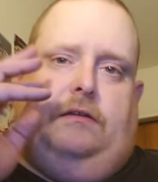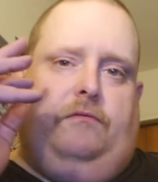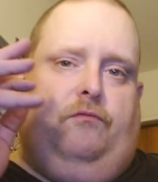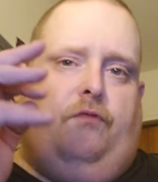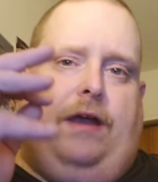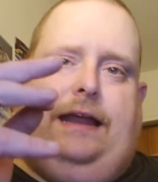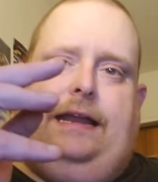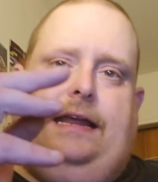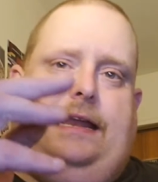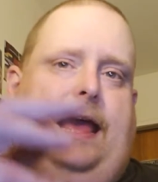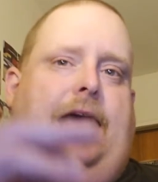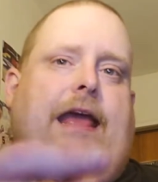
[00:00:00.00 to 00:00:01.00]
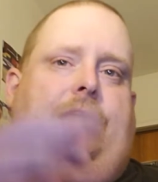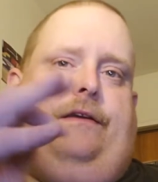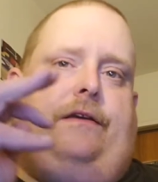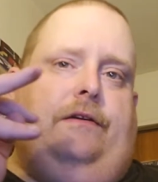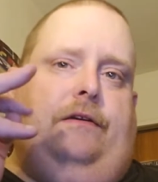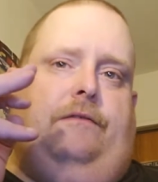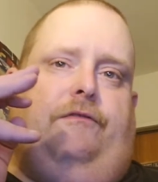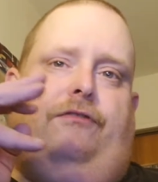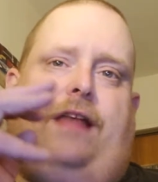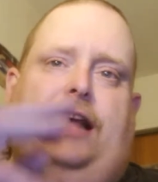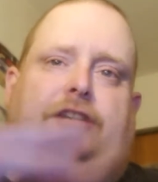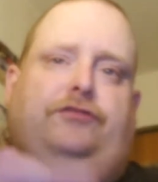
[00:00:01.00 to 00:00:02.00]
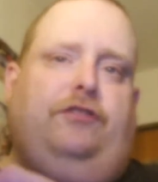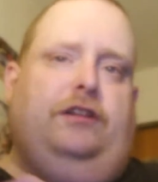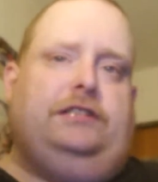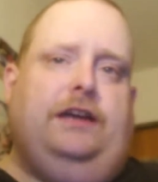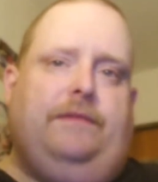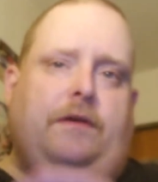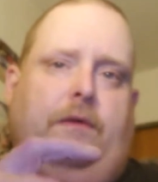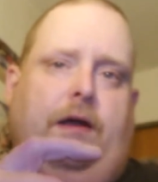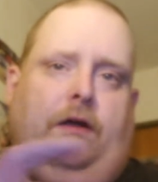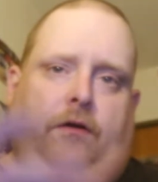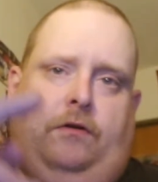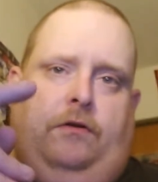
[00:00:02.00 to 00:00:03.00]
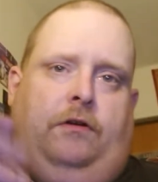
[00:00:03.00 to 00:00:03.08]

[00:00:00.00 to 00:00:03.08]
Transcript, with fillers: rainy day, flash floods everywhere.